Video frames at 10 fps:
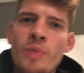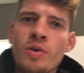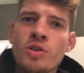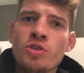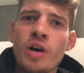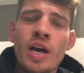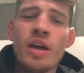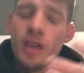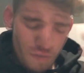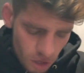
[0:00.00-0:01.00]
I hope you enjoy
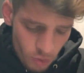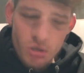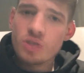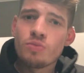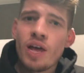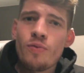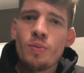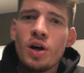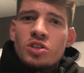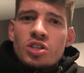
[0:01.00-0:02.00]
it. If you want some
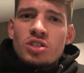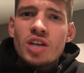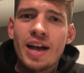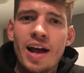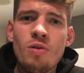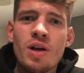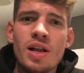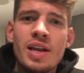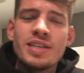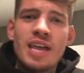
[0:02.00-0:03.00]
label merch, check out,
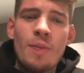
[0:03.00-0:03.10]
link